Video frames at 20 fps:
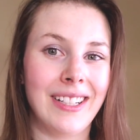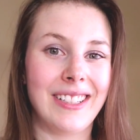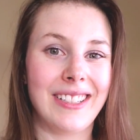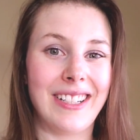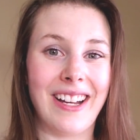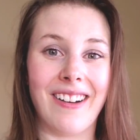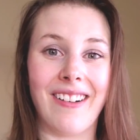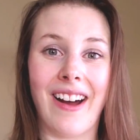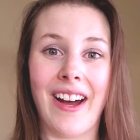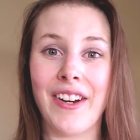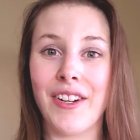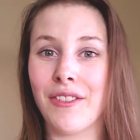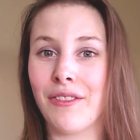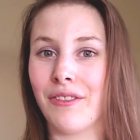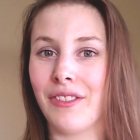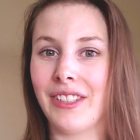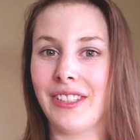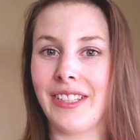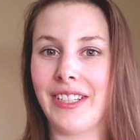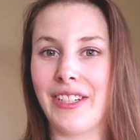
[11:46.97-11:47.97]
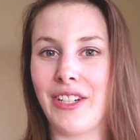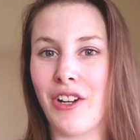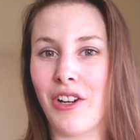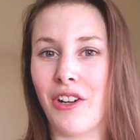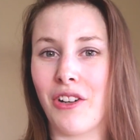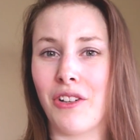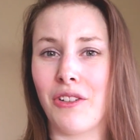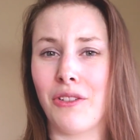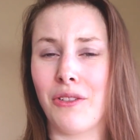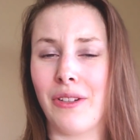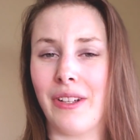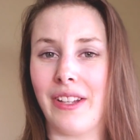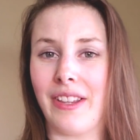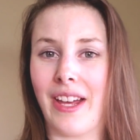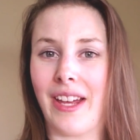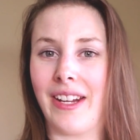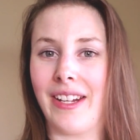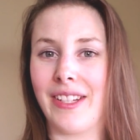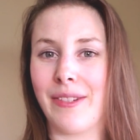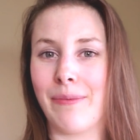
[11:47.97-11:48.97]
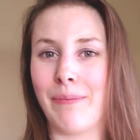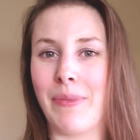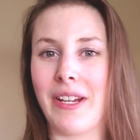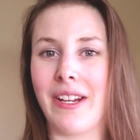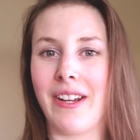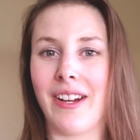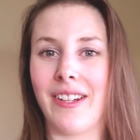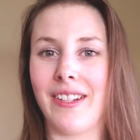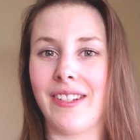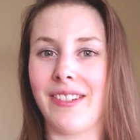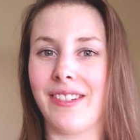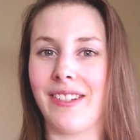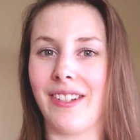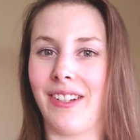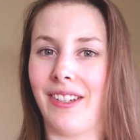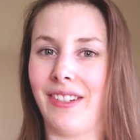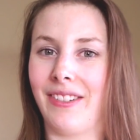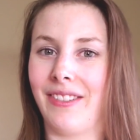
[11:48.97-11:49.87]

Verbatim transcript: Now, I don't really know that it's because